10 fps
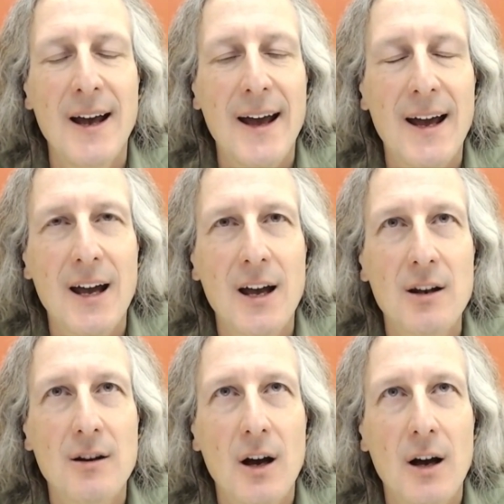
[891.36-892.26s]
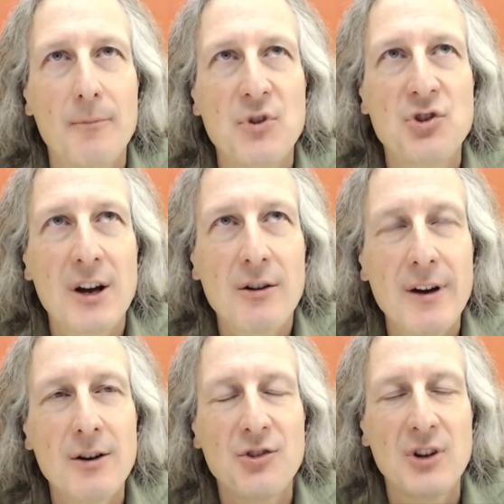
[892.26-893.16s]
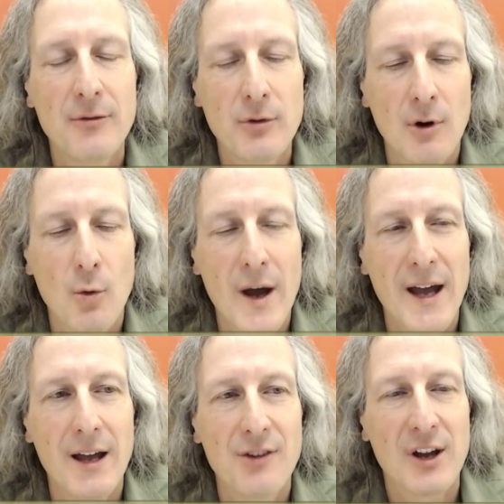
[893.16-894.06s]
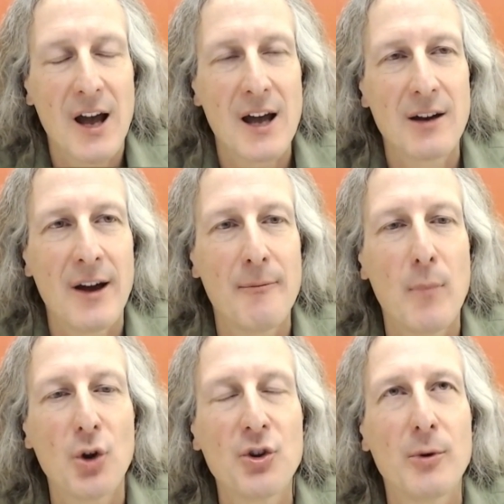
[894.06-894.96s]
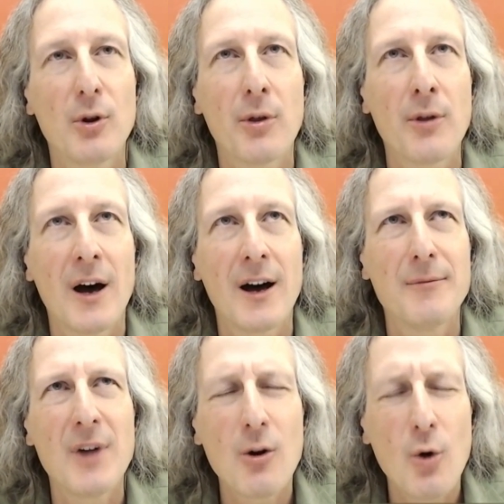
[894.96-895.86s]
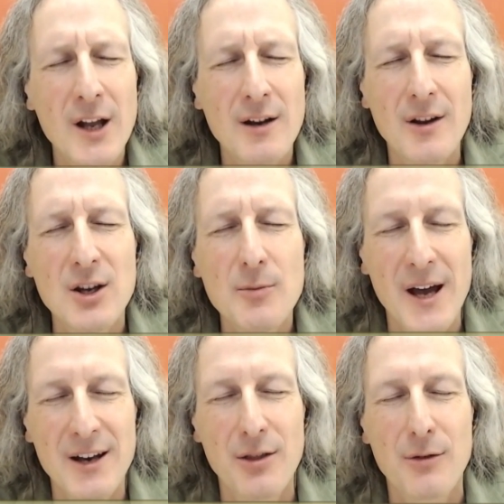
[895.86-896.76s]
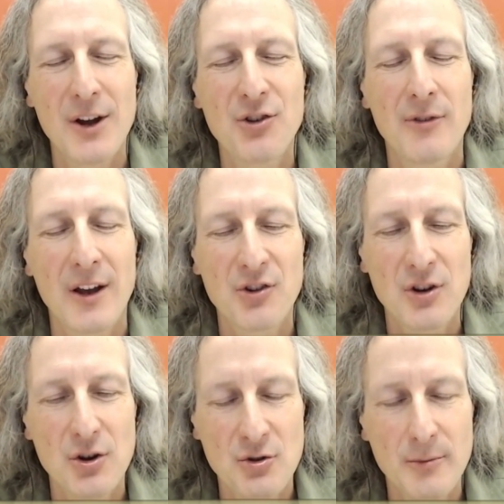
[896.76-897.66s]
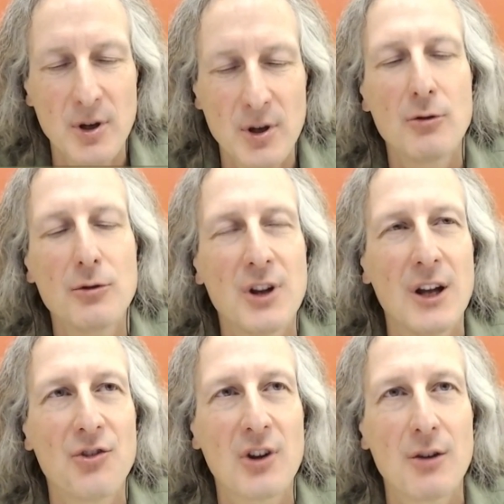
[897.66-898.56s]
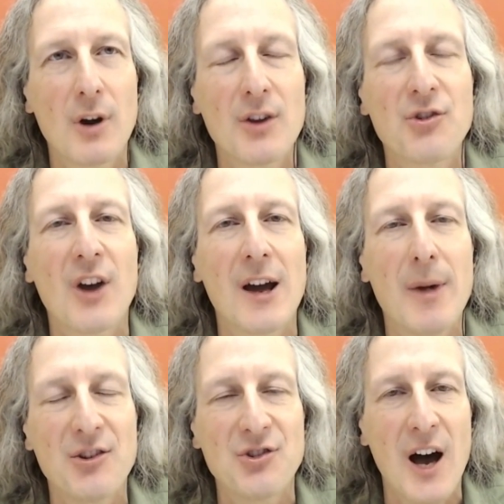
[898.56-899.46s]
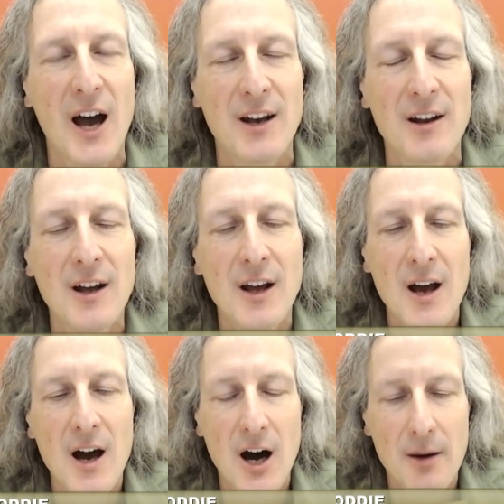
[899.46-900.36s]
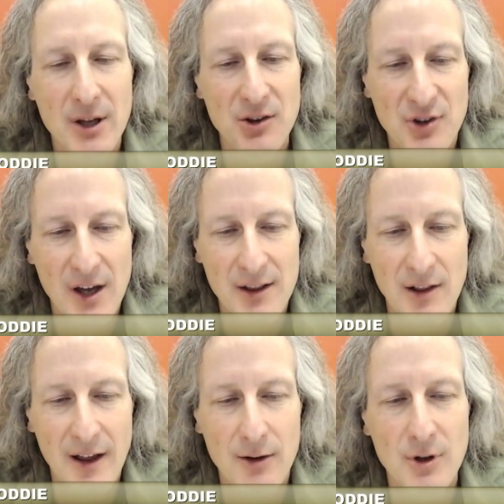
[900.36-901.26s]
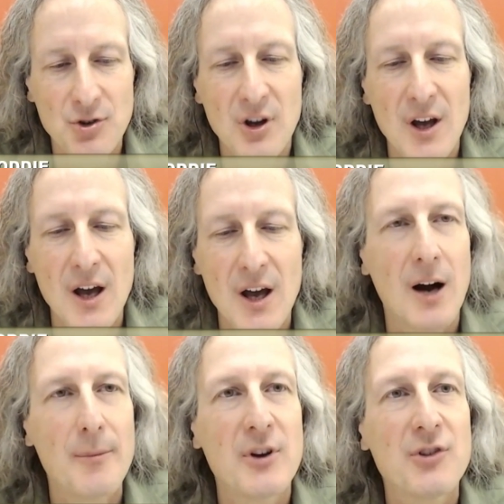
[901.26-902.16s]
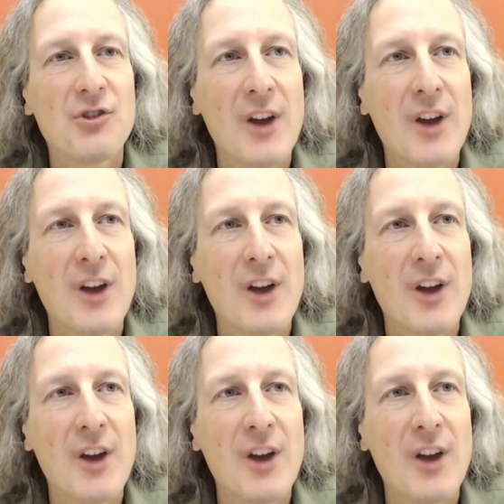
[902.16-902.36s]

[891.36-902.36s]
and uh, generators give you a way to kind of have multiple, uh, not quite independent threads of execution, but coroutines that can run side by side um, inside the language. Um, there's